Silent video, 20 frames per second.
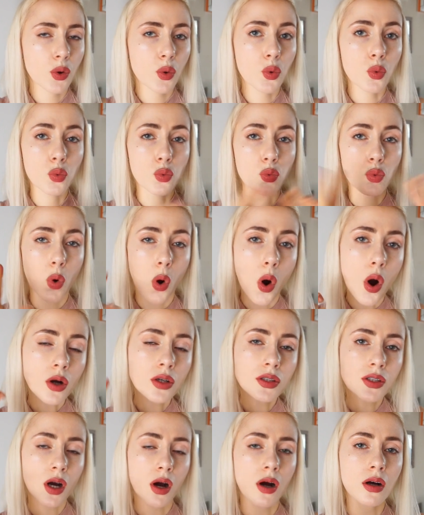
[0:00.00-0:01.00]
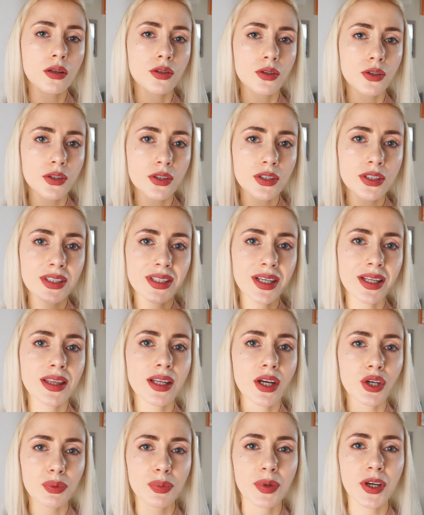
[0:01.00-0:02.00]
wrong colors in
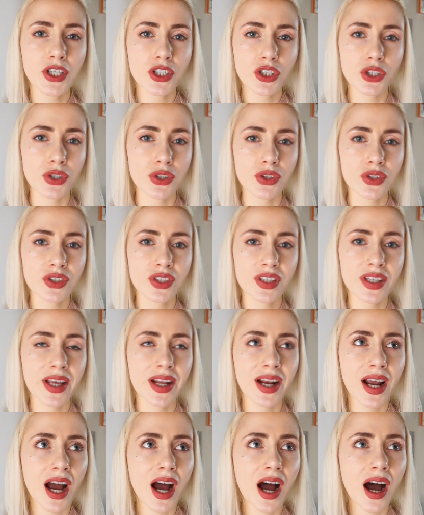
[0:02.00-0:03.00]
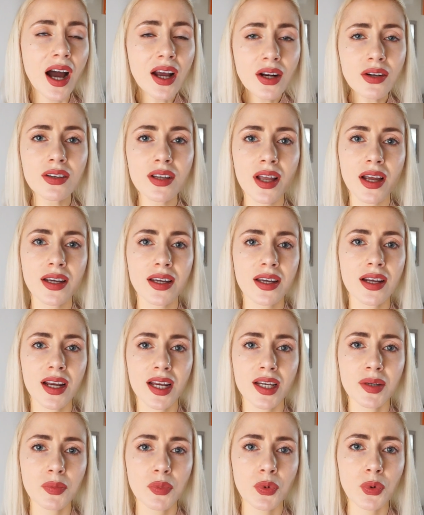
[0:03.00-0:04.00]
their pictures that I don't like it
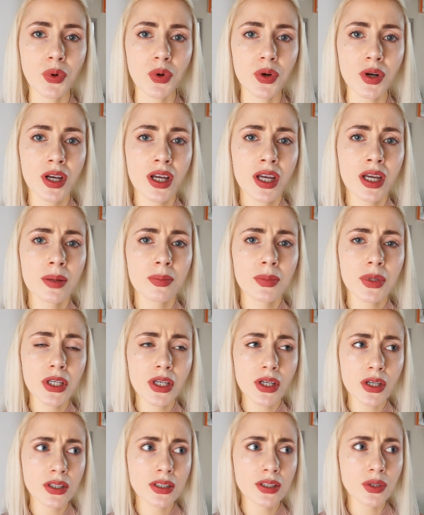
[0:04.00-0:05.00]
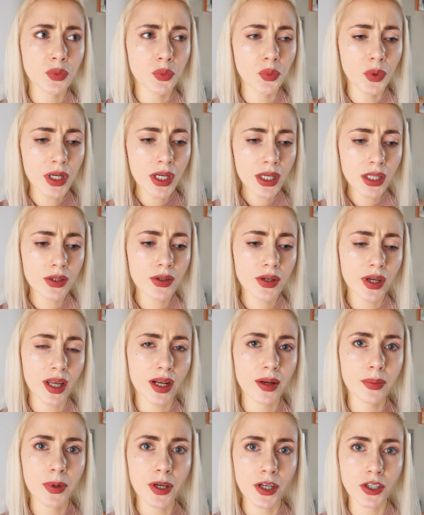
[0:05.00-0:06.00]
anymore, because when I look at
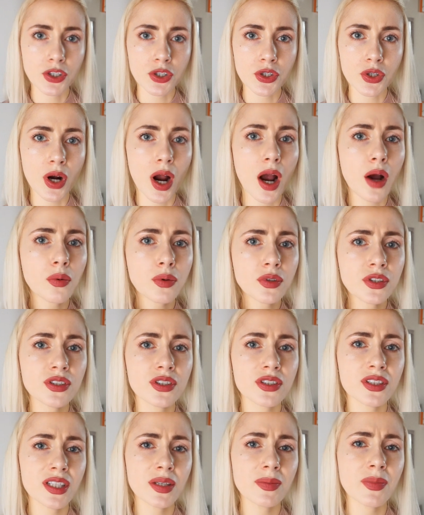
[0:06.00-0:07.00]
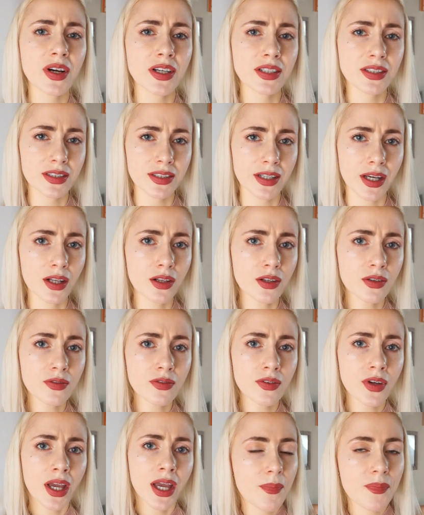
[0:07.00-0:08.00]
a picture, I want to see myself
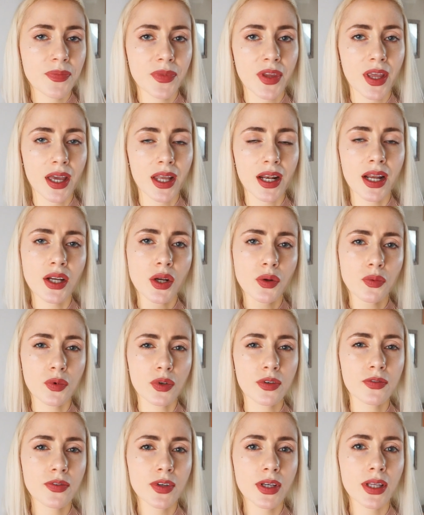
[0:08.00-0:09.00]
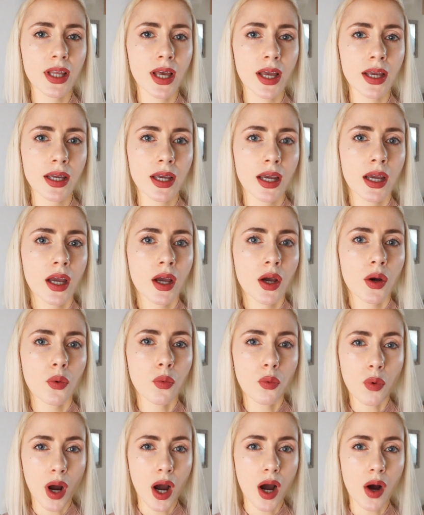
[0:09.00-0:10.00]
and I don't want to feel like,
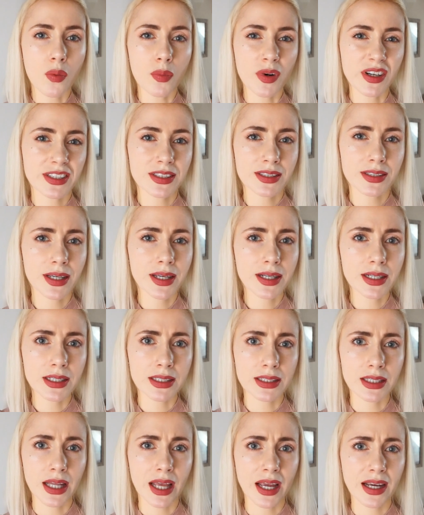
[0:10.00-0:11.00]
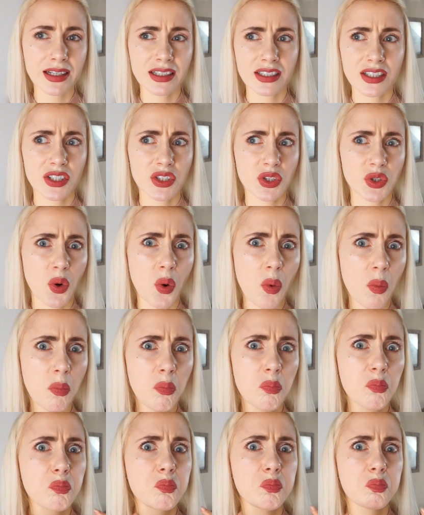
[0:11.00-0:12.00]
wow, my skin is like so
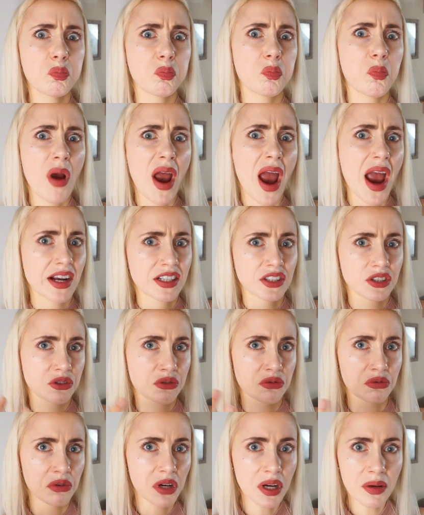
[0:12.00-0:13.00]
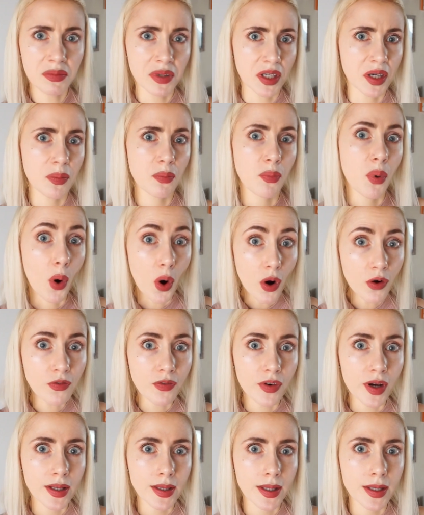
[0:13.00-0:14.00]
extremely
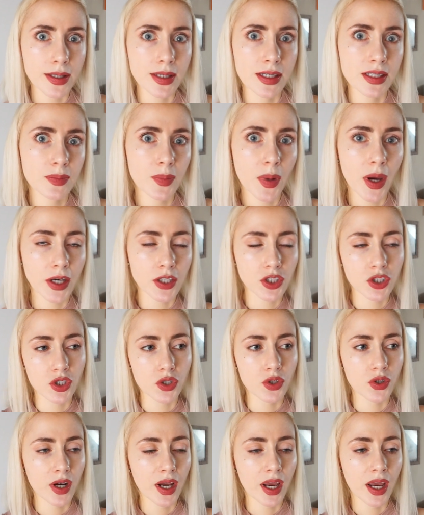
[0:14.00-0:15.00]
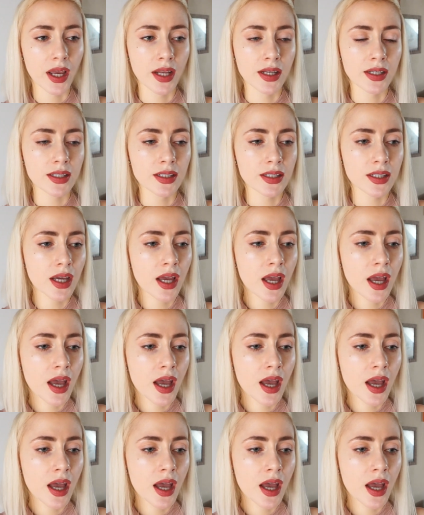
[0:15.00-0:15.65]
perfect in this picture. And